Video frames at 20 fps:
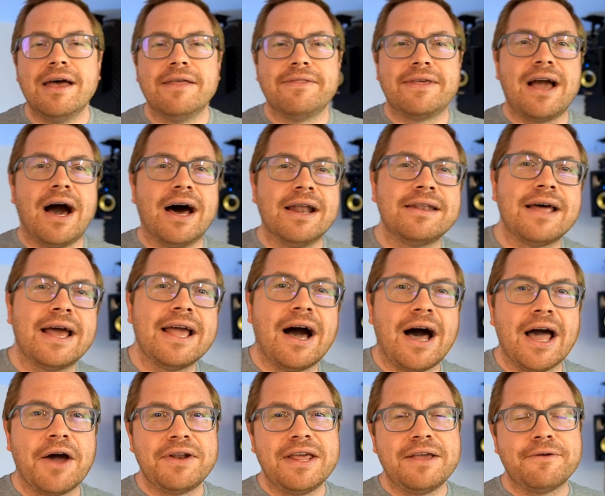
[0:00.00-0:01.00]
the Hyundai
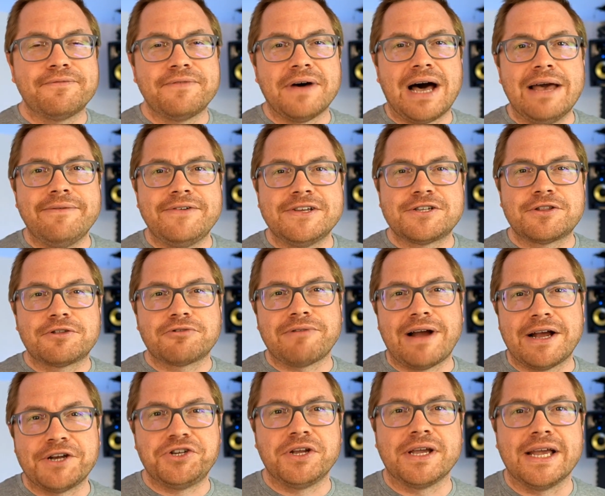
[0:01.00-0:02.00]
IONIQ 5 is
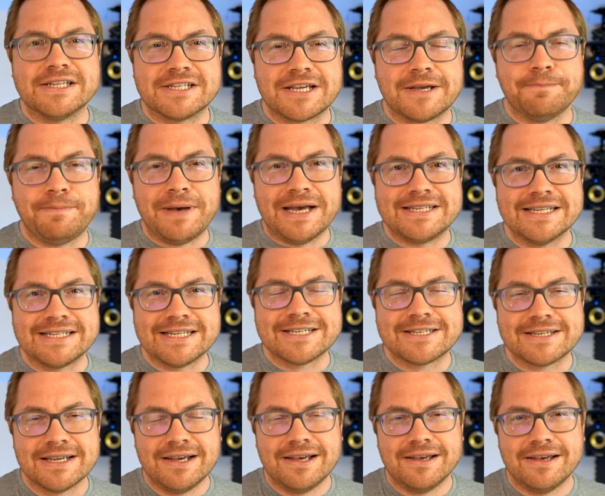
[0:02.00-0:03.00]
thrashing its
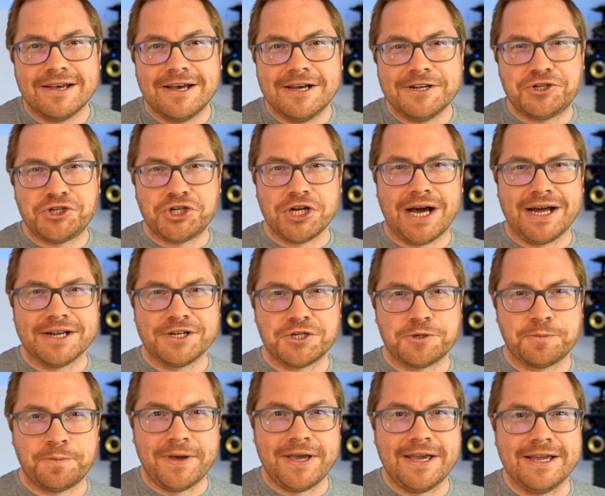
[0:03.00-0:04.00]
competitors at charge
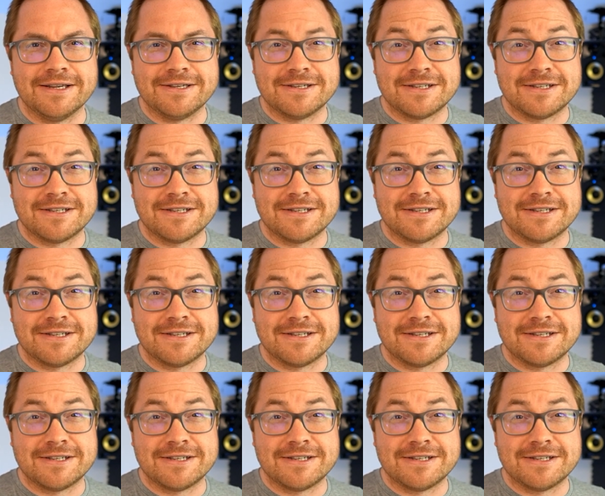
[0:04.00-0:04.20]
speed.